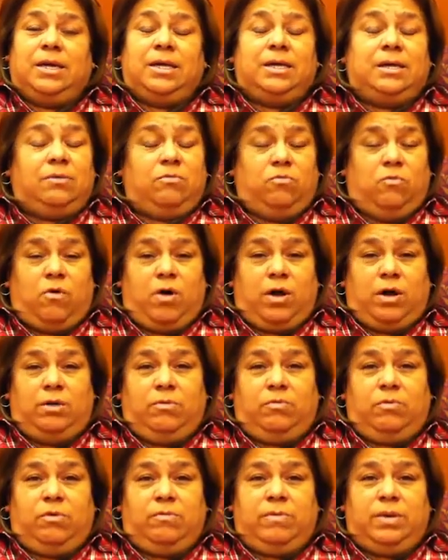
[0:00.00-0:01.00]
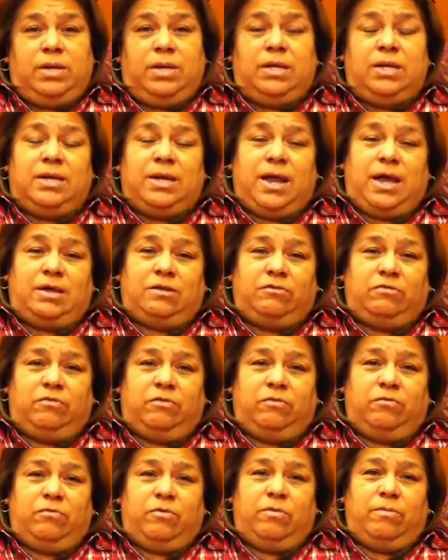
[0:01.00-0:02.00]
he didn't want a woman, he didn't ask
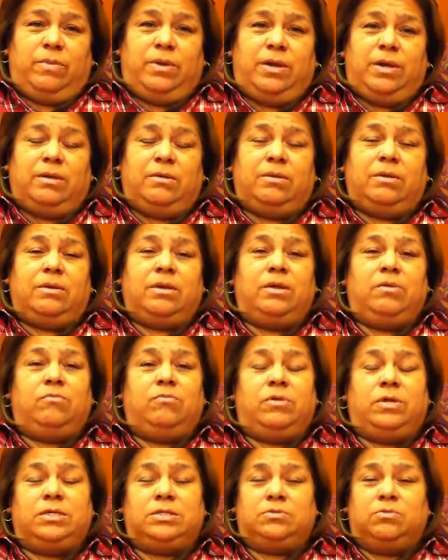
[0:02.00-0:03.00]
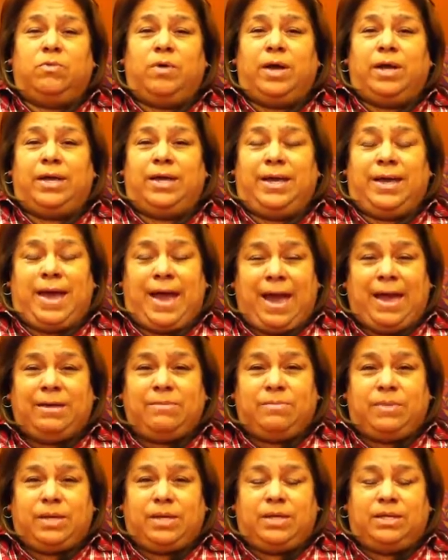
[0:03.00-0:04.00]
for a woman, and the reason why he
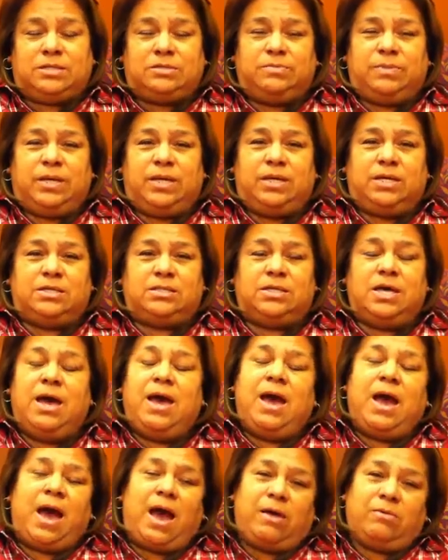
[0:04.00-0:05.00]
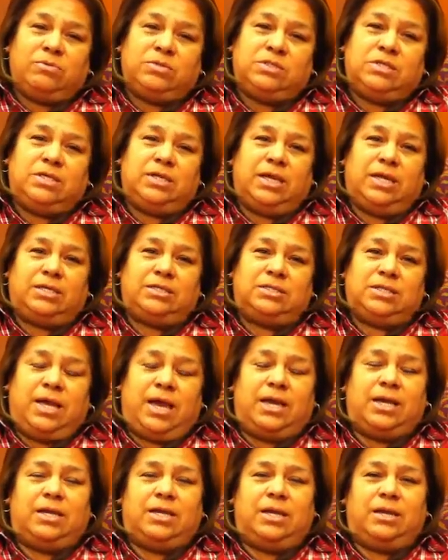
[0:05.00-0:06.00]
had me is because I was the next
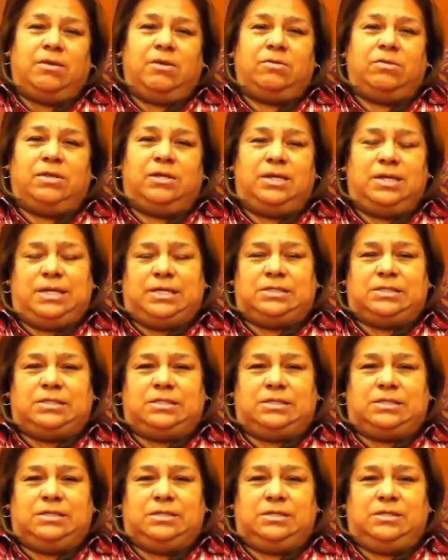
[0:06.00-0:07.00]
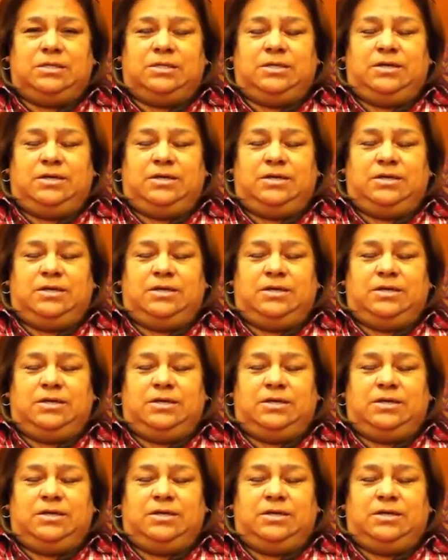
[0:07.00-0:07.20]
candidate on the list.